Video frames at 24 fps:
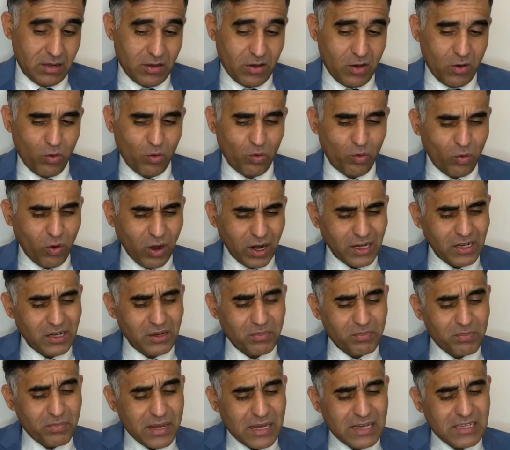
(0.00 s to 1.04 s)
What
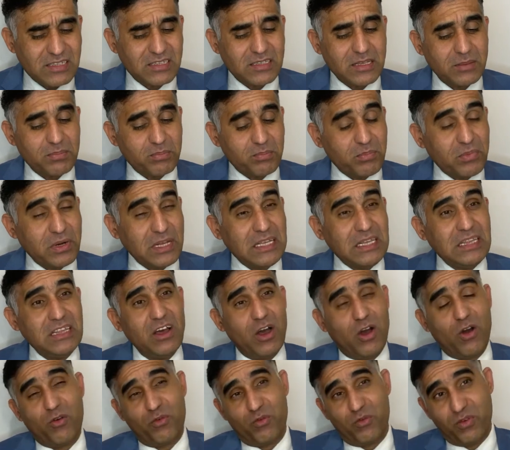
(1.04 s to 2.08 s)
makes the breath
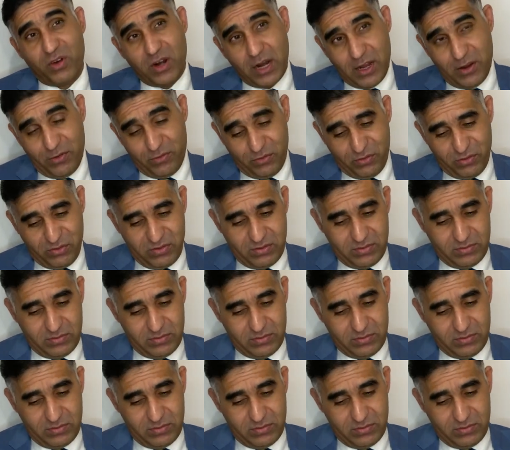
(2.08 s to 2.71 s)
of life